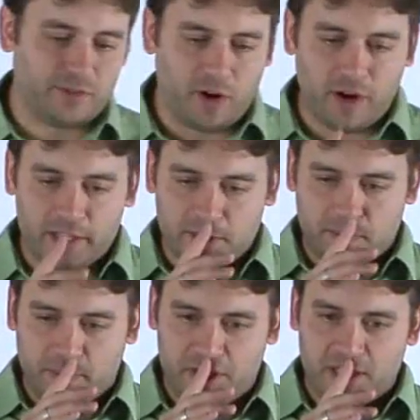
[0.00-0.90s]
far as
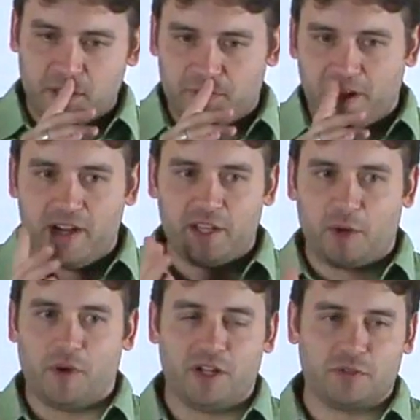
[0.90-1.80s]
Magento finding
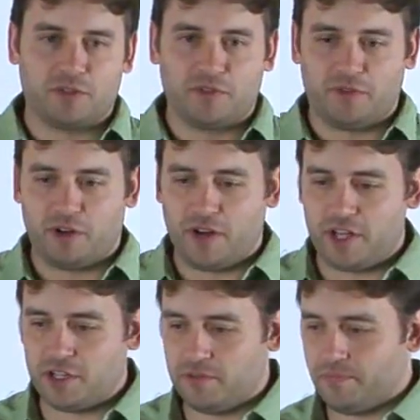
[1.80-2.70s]
your module's
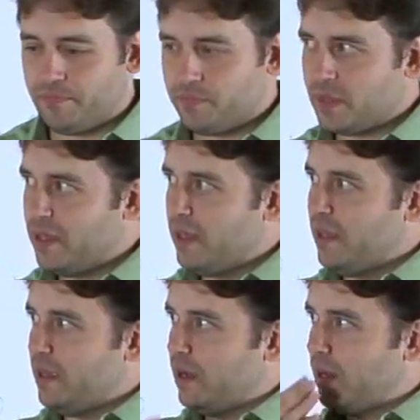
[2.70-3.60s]
configuration,
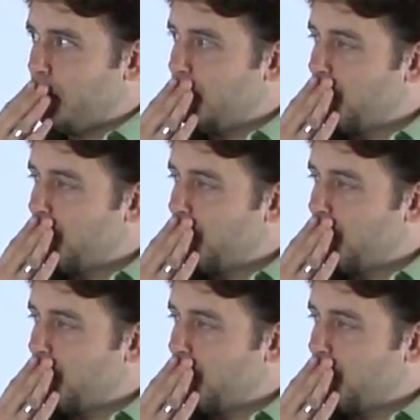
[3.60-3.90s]
Magento